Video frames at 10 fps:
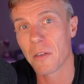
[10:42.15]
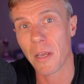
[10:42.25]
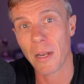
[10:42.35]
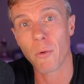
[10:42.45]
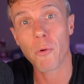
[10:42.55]

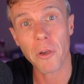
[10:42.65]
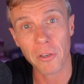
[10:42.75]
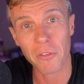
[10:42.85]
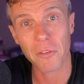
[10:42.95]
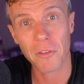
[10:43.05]
and it
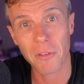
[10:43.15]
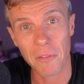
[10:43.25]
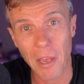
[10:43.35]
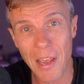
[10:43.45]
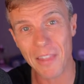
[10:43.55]
worked.
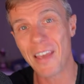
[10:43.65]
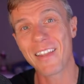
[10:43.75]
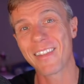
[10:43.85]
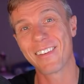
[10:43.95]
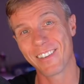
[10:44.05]
And
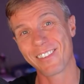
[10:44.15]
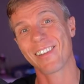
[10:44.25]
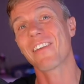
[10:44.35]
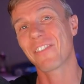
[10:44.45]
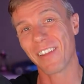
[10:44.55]
then they just
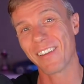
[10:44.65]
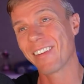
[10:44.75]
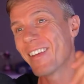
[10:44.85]
left it.